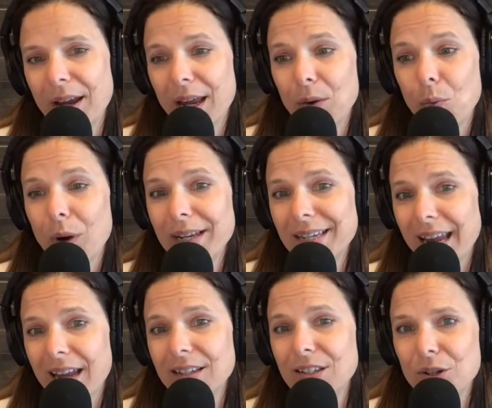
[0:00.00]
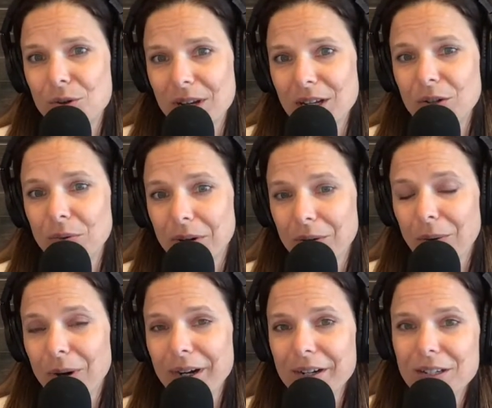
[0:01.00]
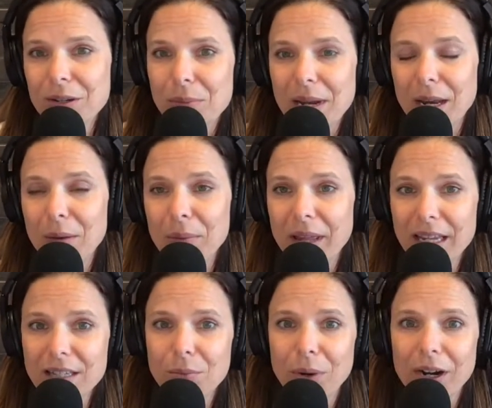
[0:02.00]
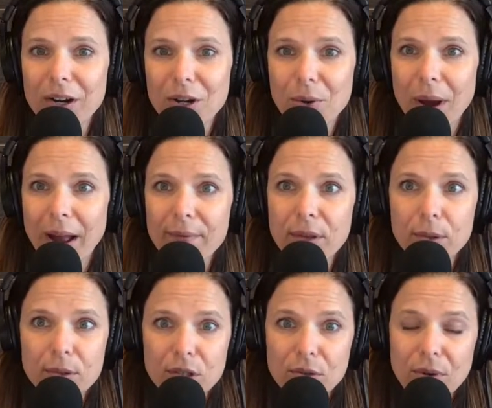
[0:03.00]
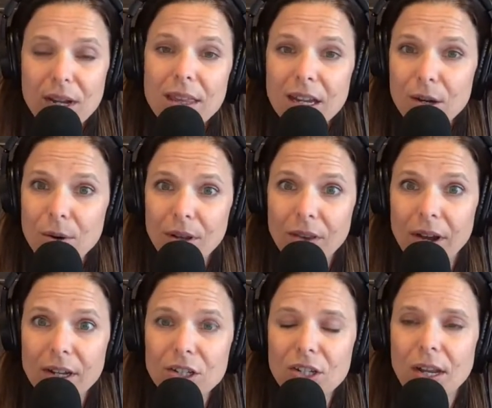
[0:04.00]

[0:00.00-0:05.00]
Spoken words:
and what days do you need to record to be in a place where you have those 3 that you can launch,